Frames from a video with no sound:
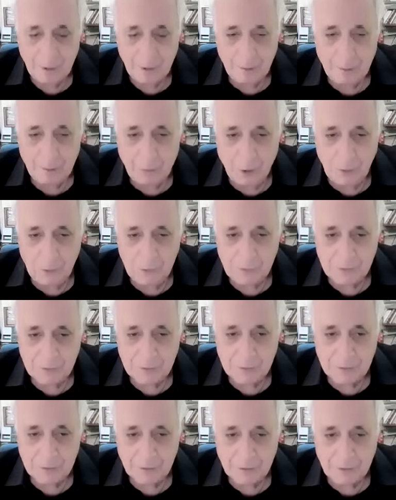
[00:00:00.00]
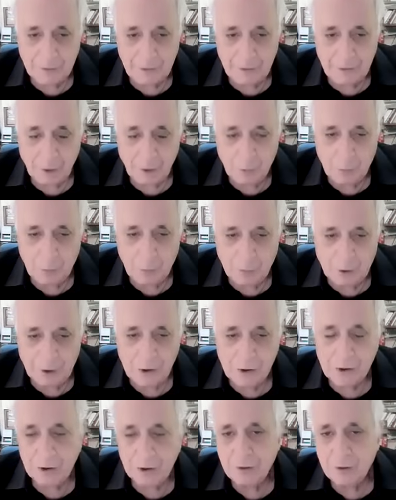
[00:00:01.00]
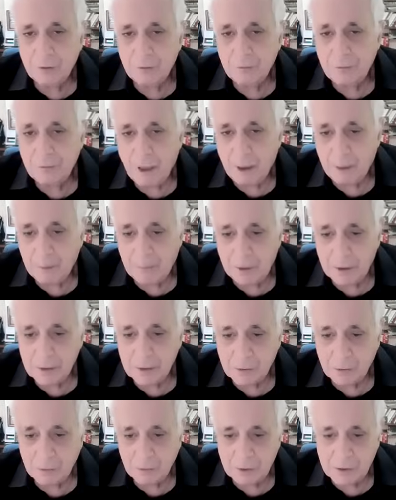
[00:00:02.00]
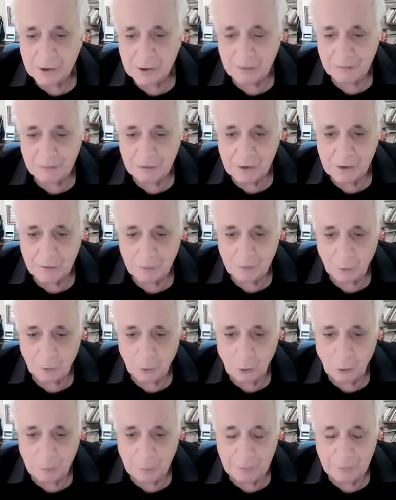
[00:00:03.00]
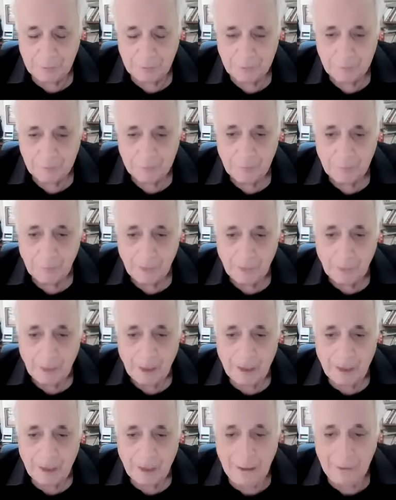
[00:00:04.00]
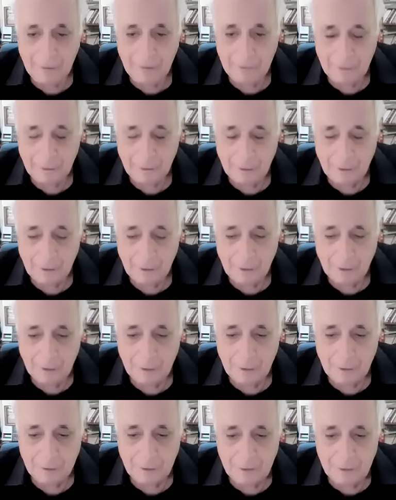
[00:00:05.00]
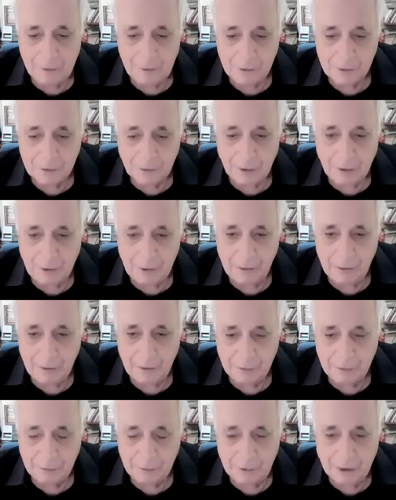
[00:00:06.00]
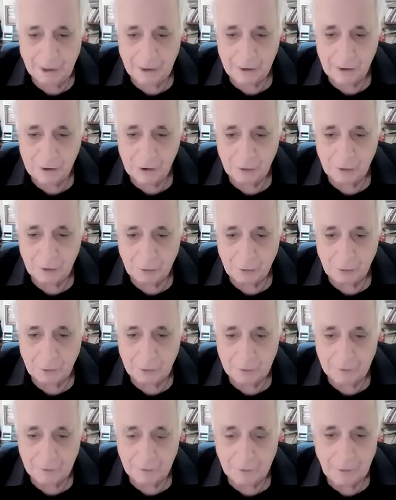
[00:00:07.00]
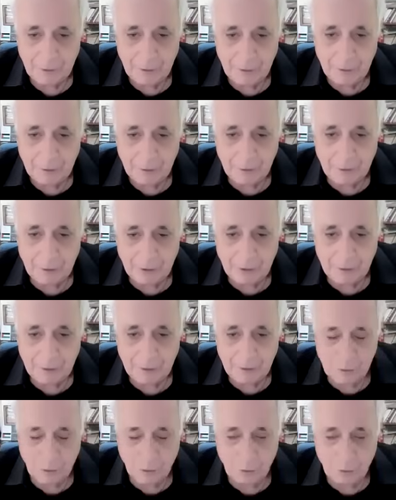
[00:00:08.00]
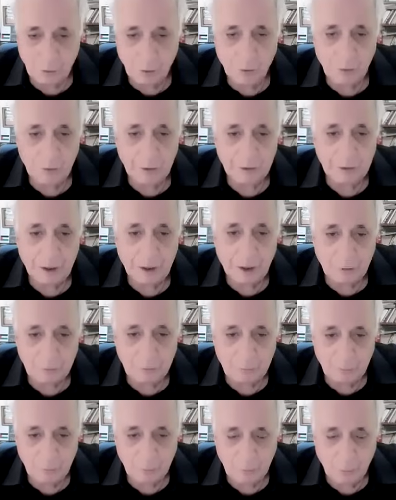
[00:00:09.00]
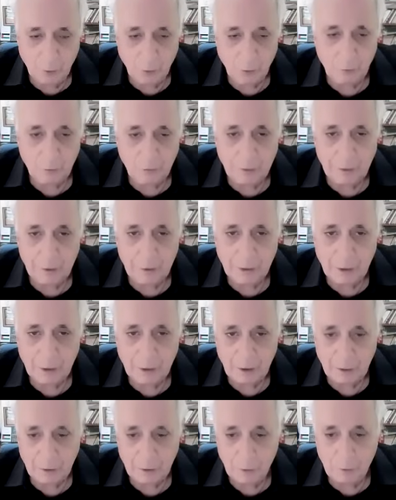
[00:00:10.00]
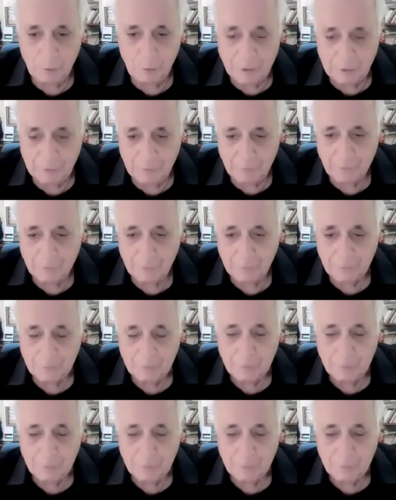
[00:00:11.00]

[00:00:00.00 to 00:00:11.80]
both the operation of the Hamas on the 7th of October and the Israeli reaction to it that is ongoing now for more than 2 months.